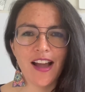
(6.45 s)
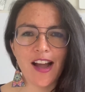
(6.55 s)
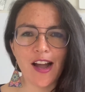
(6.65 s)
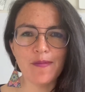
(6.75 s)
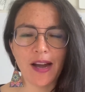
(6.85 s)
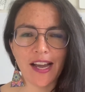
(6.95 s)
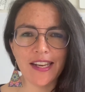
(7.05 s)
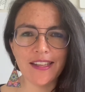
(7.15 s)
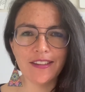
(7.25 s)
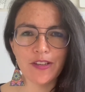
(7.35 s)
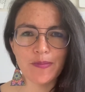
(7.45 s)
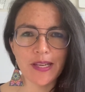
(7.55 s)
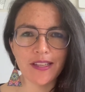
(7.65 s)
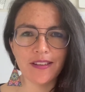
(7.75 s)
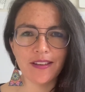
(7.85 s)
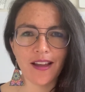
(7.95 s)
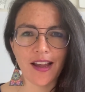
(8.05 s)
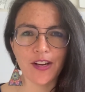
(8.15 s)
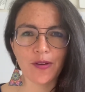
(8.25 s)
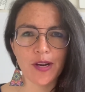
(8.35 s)
I'm Heidi Lubin. I
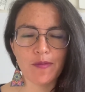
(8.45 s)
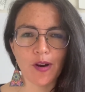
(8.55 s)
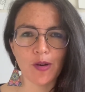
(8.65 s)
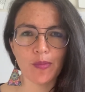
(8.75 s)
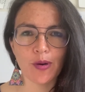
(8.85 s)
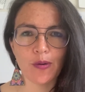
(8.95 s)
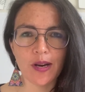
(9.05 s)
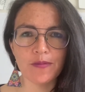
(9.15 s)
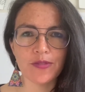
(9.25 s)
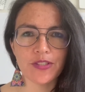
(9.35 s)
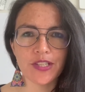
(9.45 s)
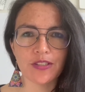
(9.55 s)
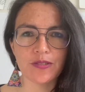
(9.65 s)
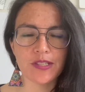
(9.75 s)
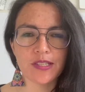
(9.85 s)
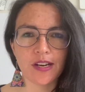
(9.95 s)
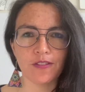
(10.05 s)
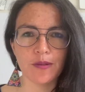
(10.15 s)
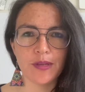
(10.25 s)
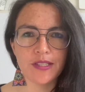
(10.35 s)
create art programs for Children's
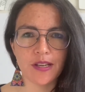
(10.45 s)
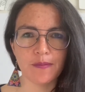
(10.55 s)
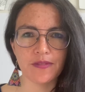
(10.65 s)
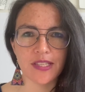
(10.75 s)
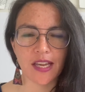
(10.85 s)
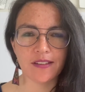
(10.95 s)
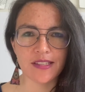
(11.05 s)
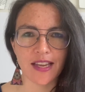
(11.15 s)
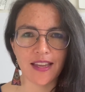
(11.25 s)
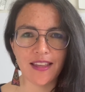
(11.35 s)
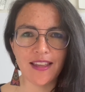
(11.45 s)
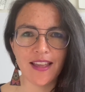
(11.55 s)
Discovery Museum of San Jose.